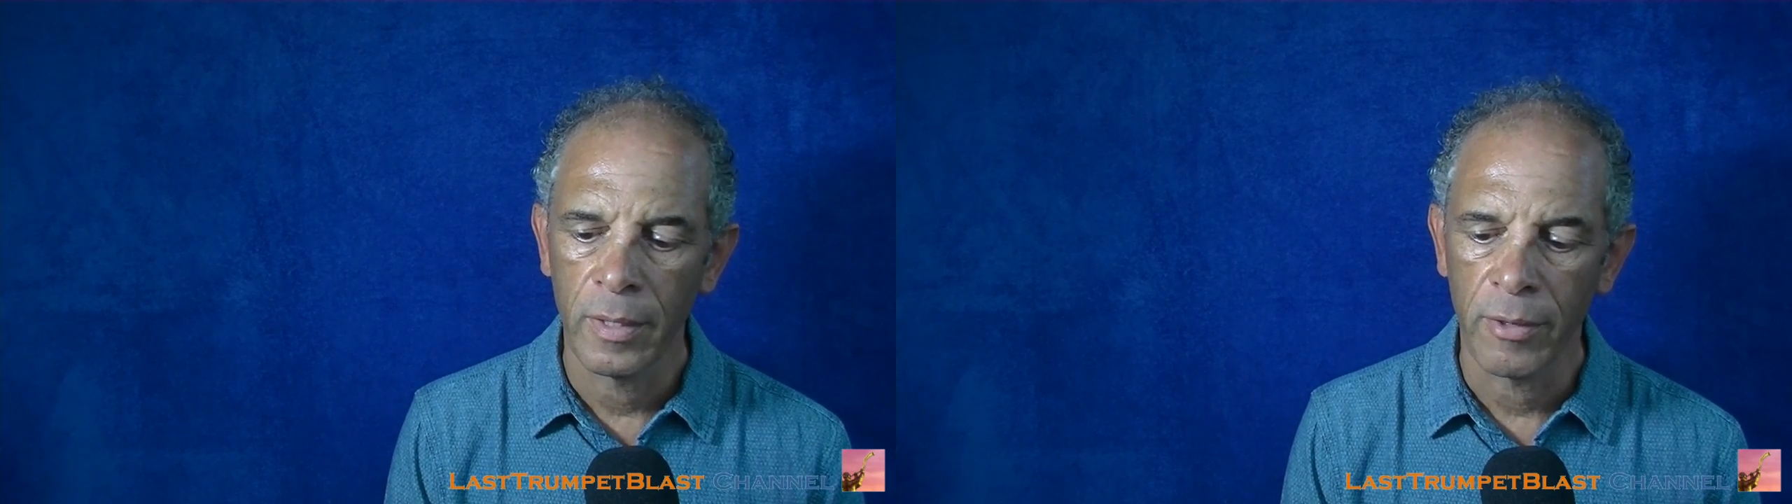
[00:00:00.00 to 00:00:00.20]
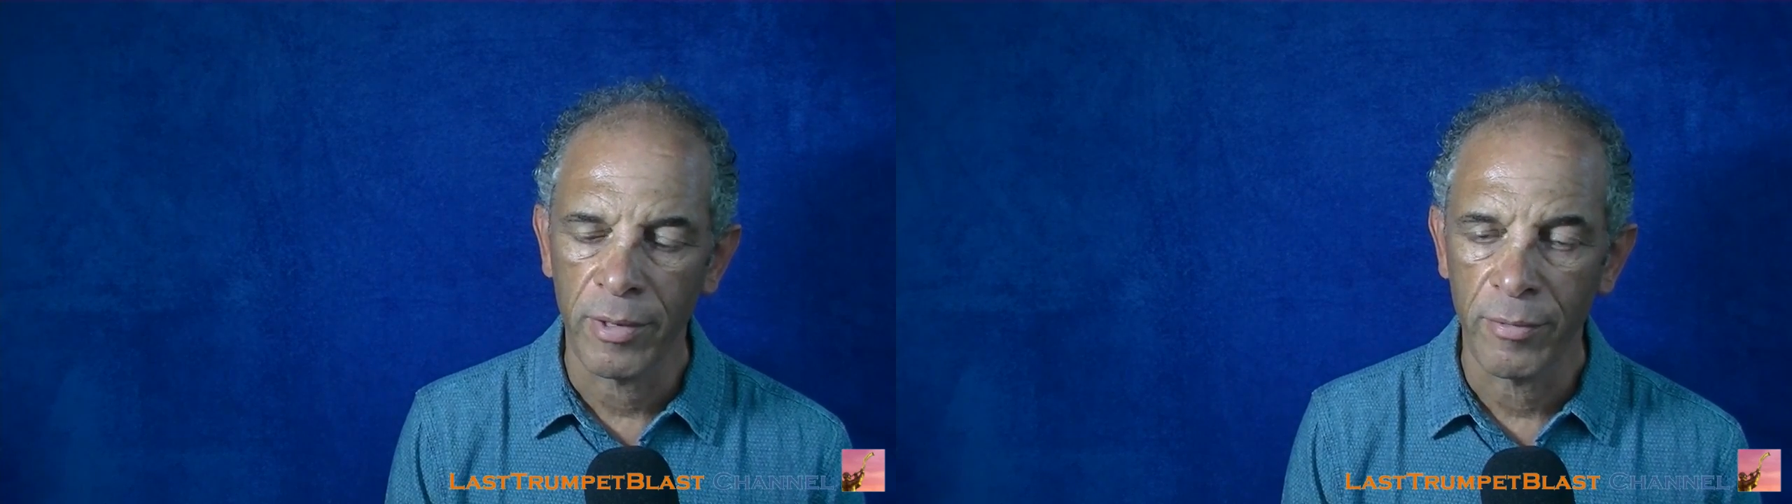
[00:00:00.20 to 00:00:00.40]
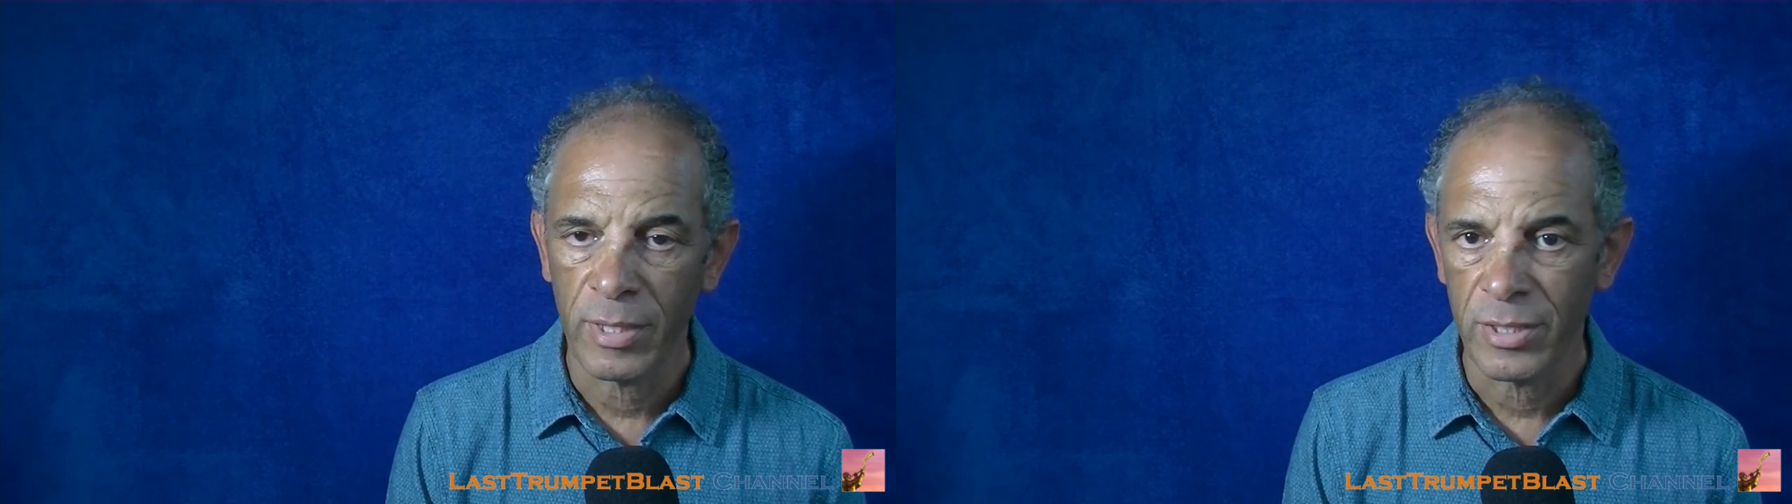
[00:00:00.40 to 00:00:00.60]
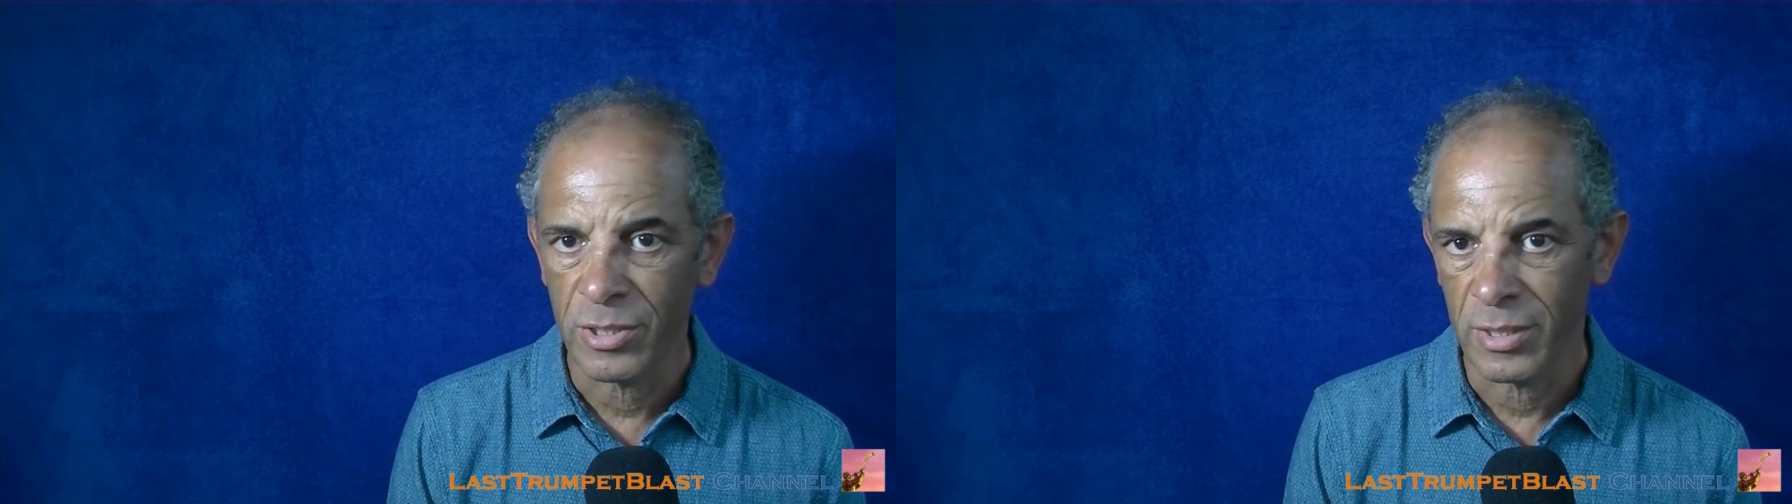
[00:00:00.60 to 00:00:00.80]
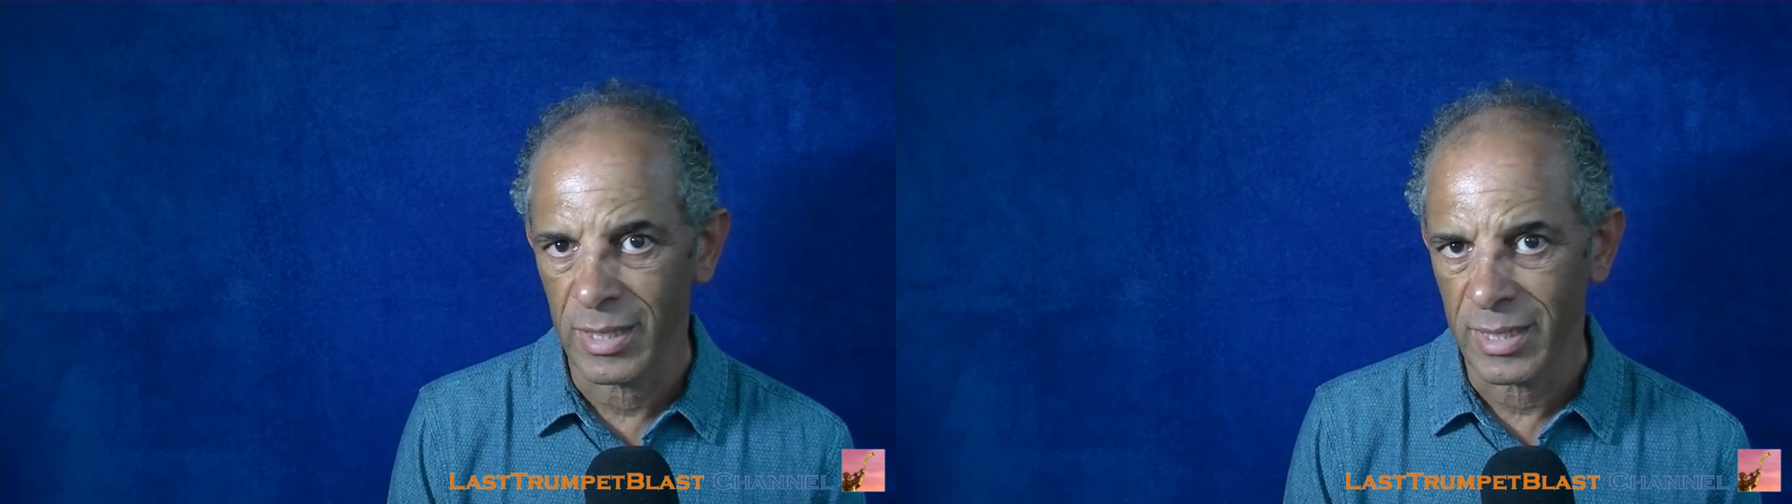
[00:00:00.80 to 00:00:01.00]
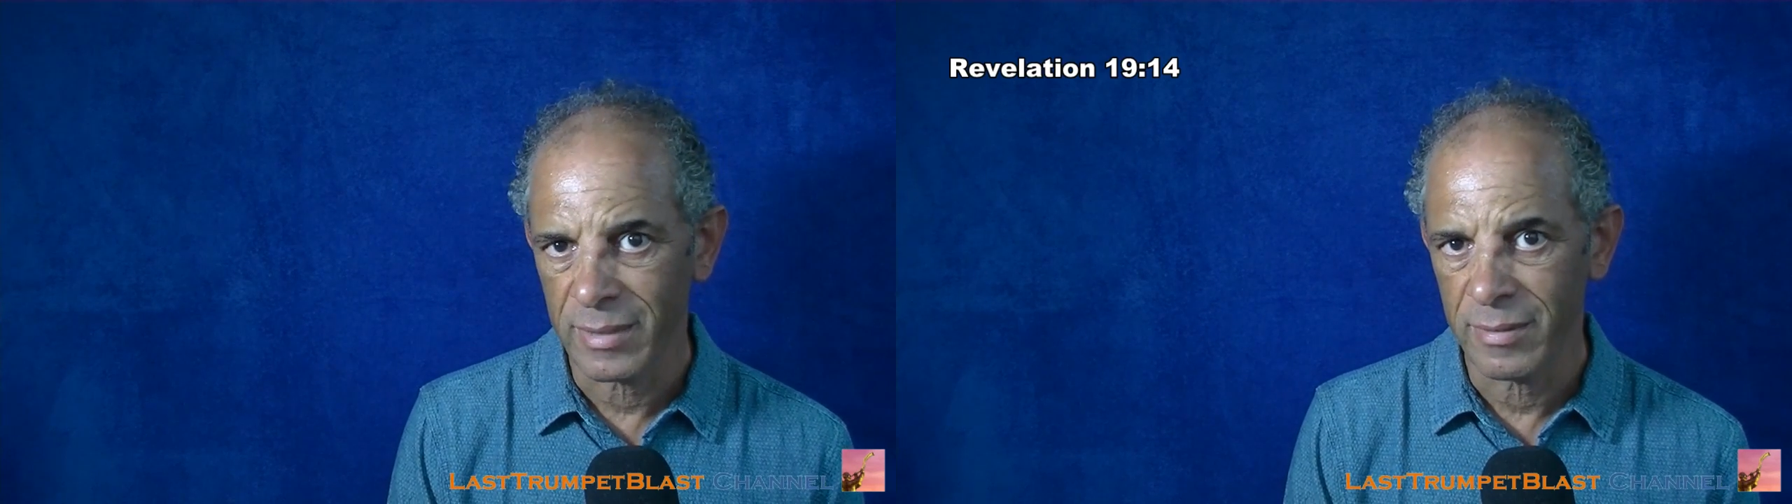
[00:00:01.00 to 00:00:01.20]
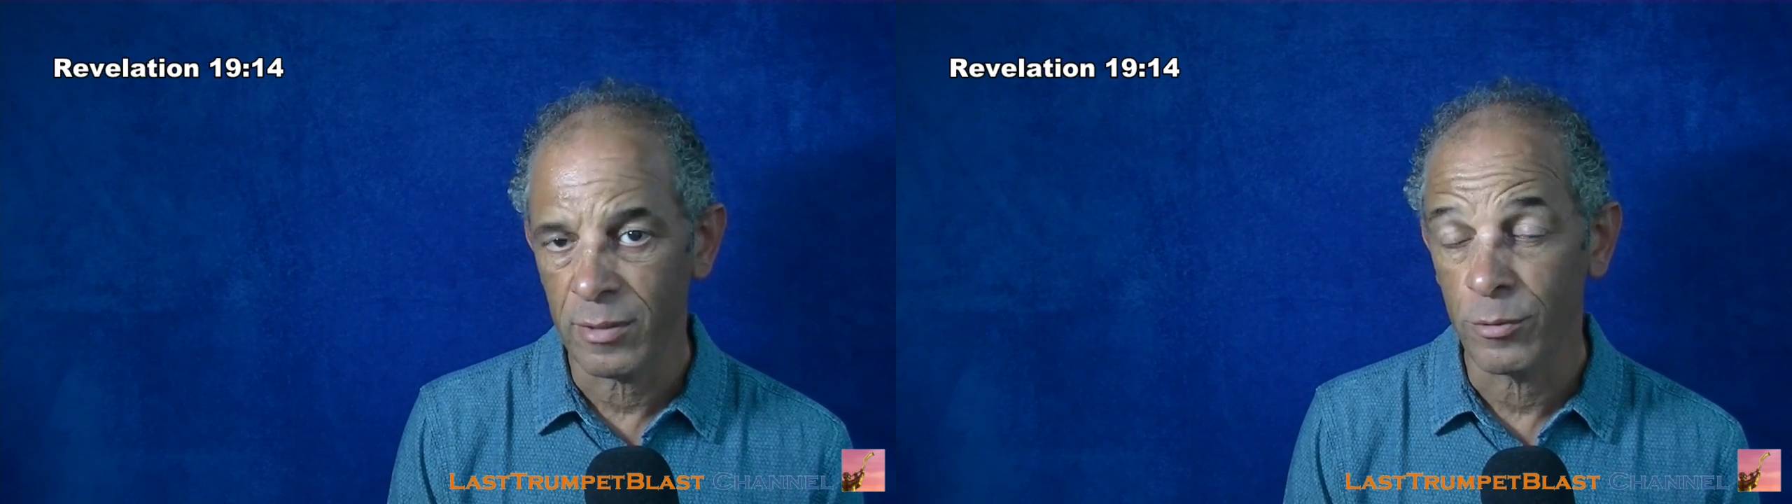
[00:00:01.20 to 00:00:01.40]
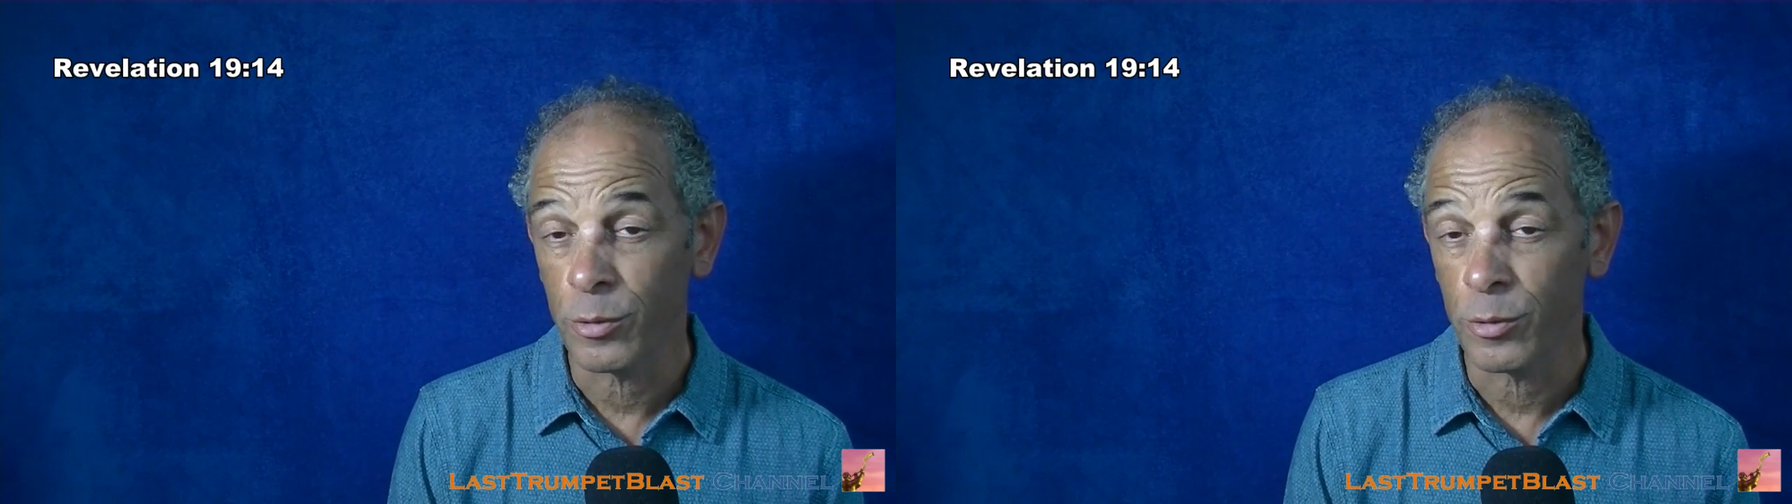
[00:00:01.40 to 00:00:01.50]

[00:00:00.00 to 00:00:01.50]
Now, Revelation 19,